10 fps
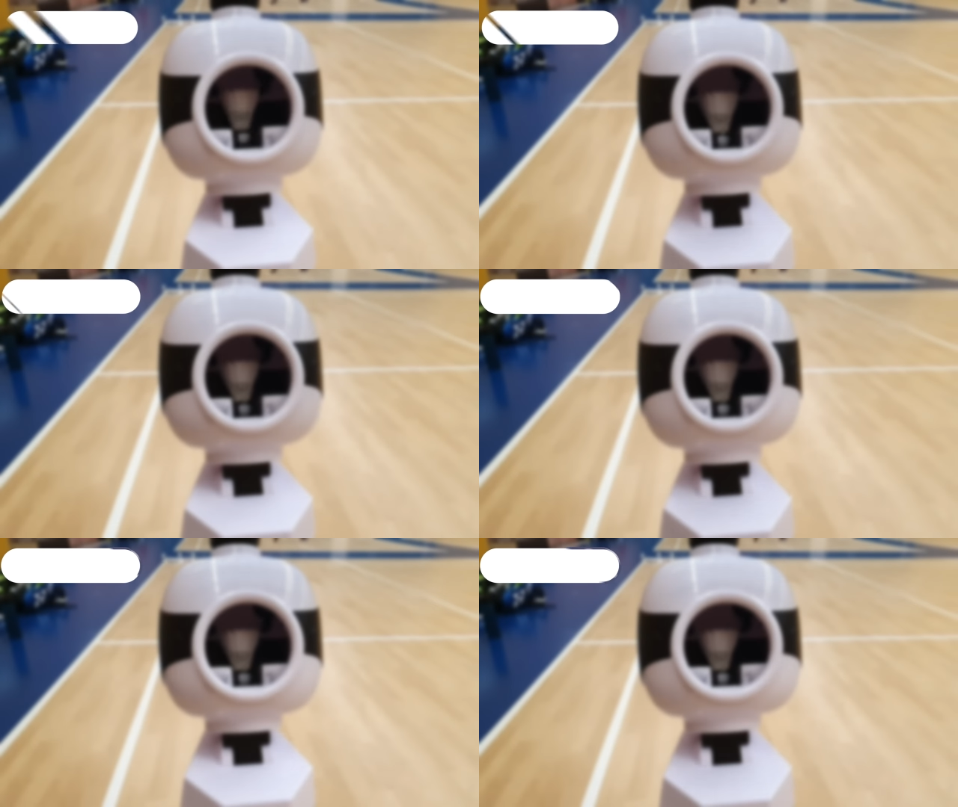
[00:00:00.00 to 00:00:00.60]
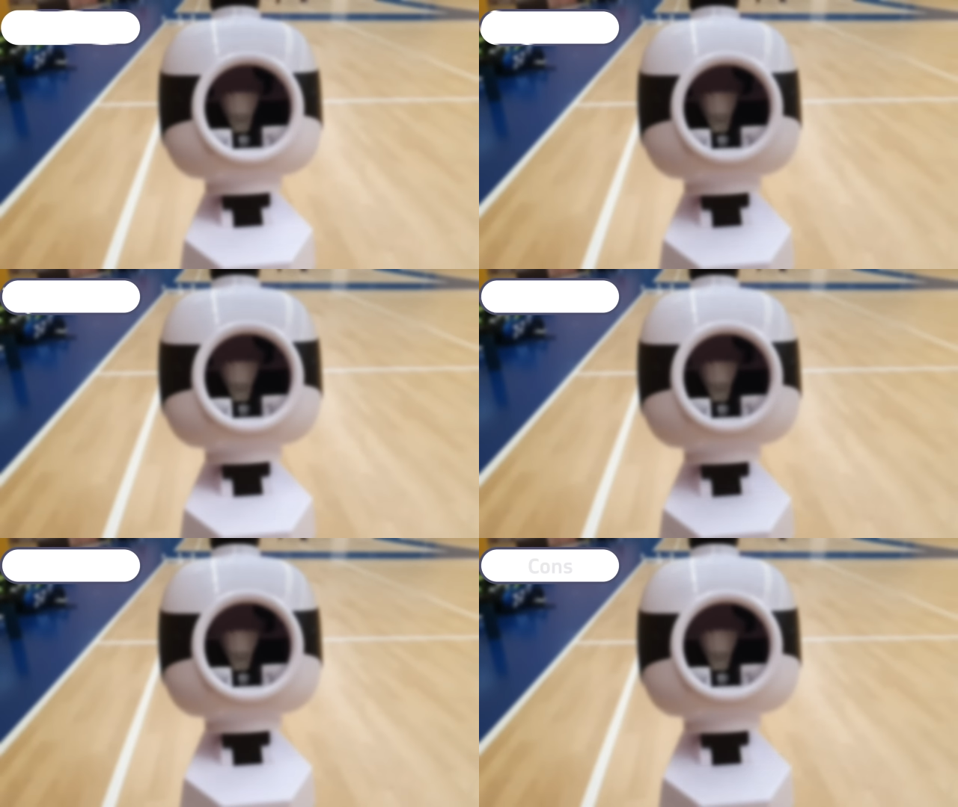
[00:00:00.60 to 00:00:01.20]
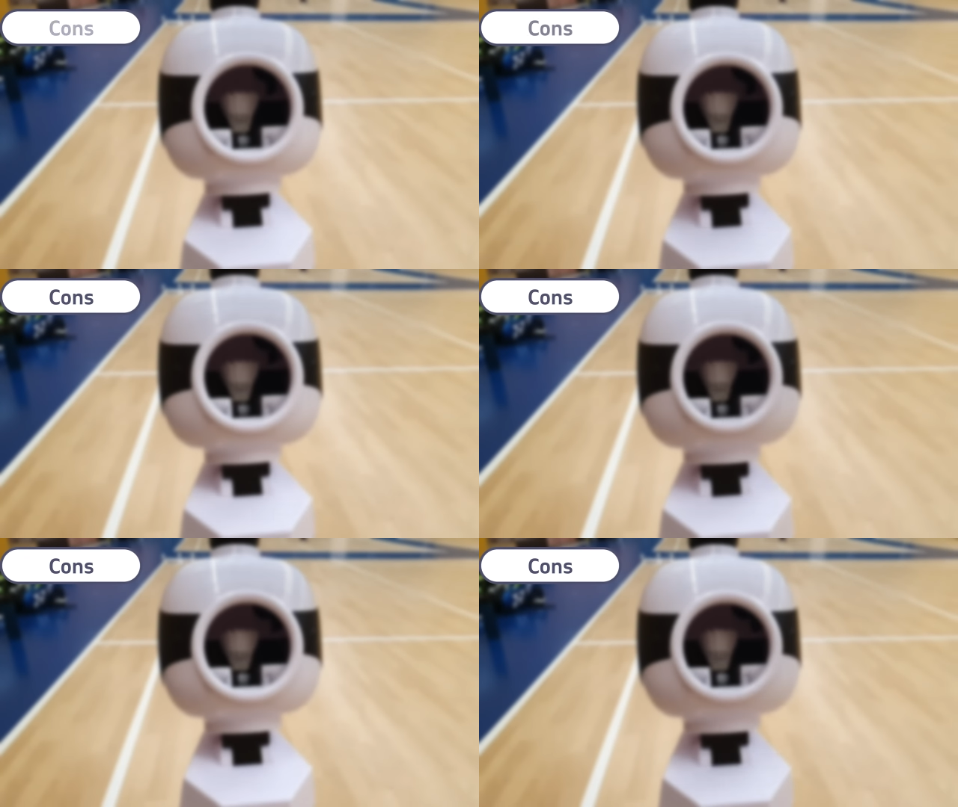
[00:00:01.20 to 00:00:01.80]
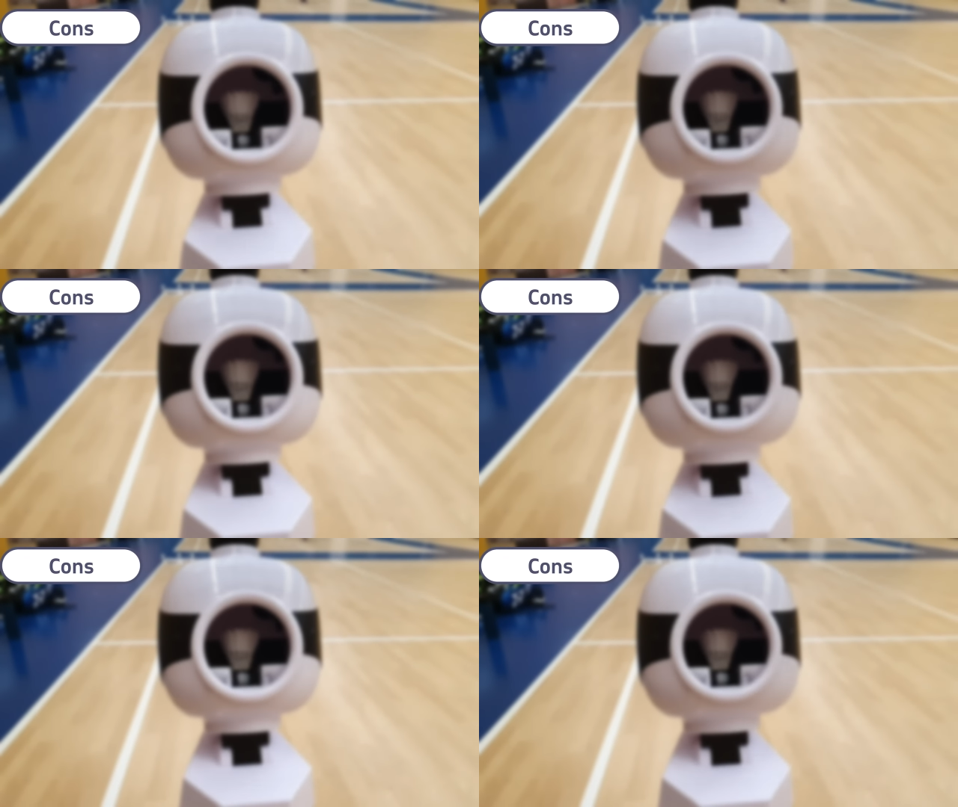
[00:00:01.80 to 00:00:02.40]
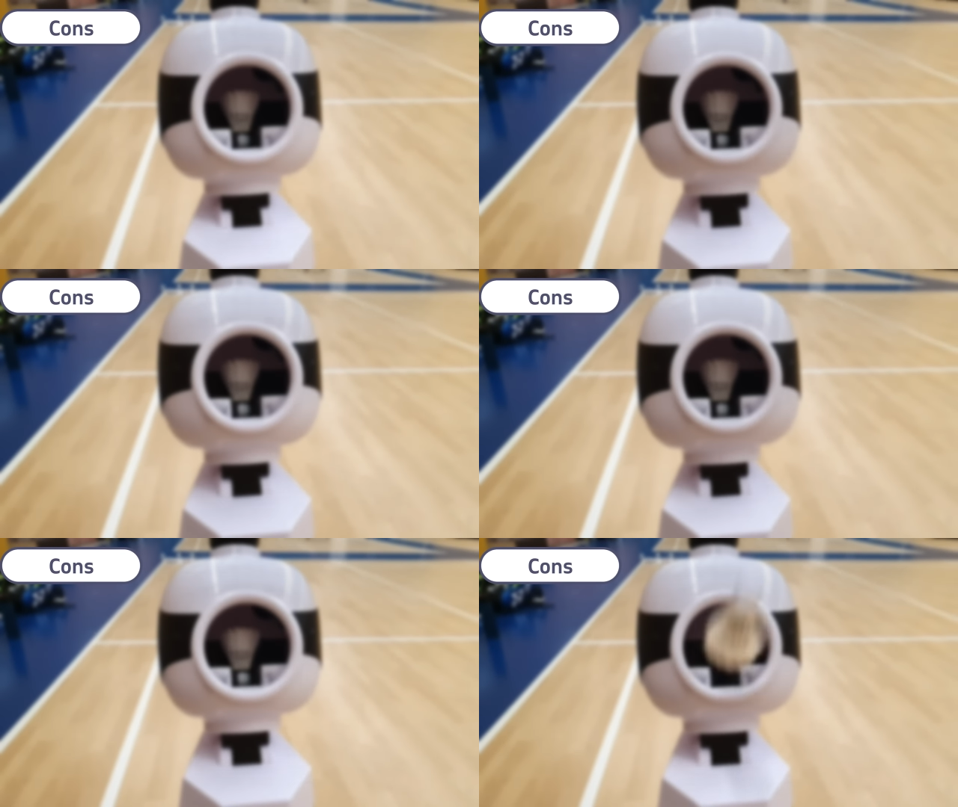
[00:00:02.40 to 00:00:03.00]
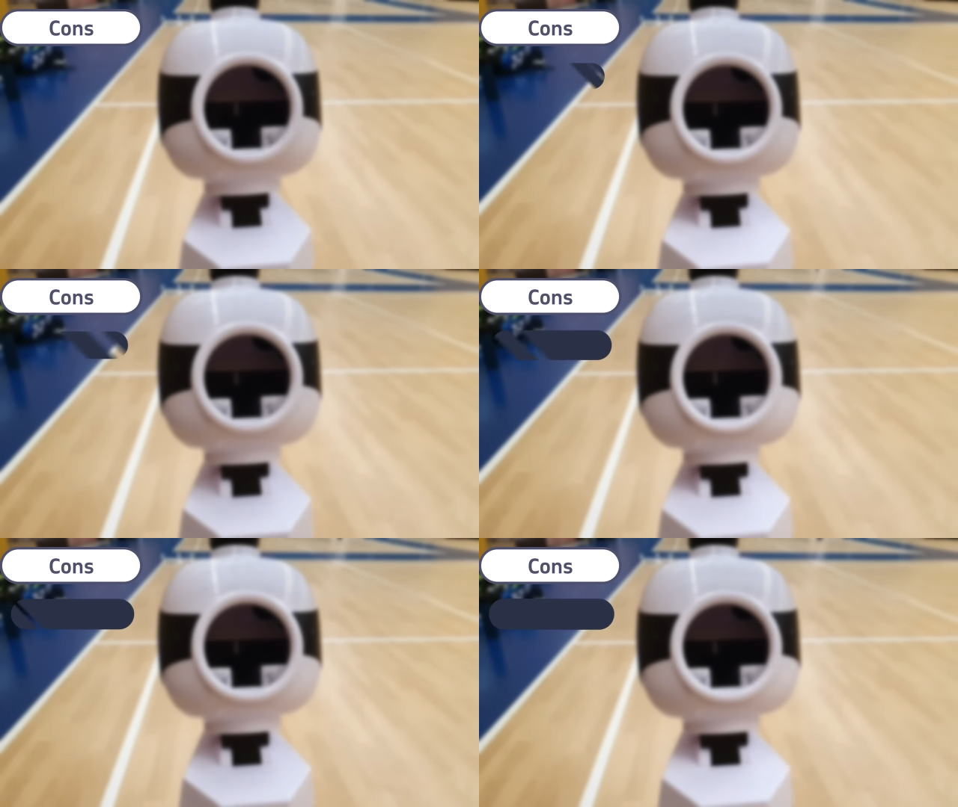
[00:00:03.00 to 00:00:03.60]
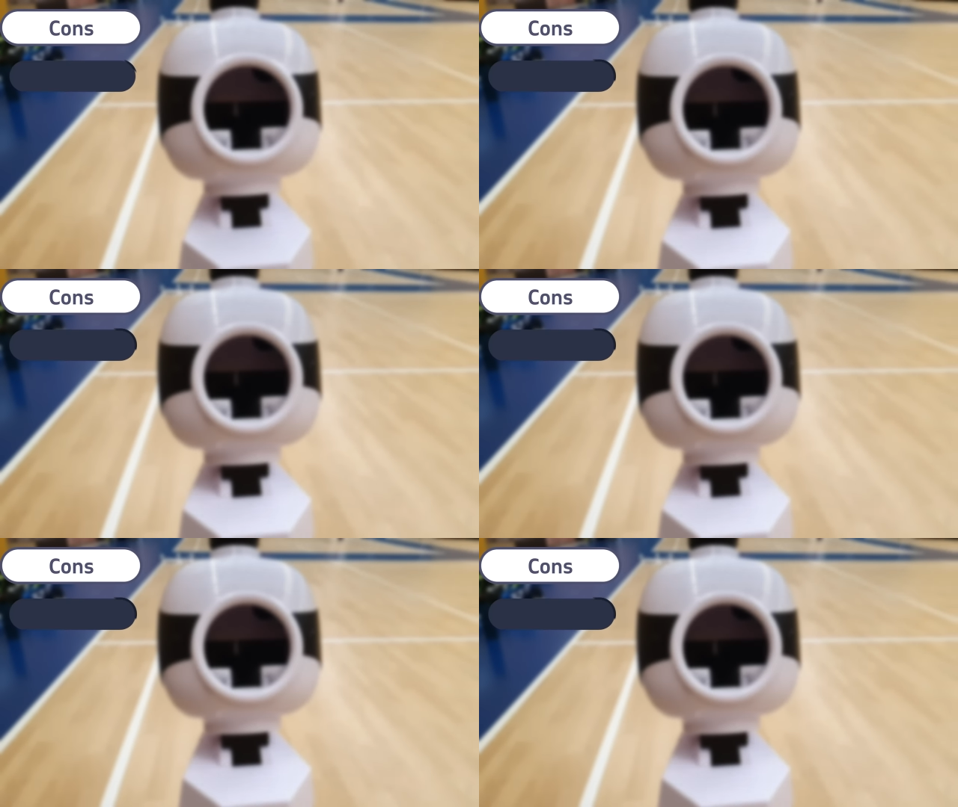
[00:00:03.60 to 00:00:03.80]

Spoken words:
No face is visible, so there are no lips to read.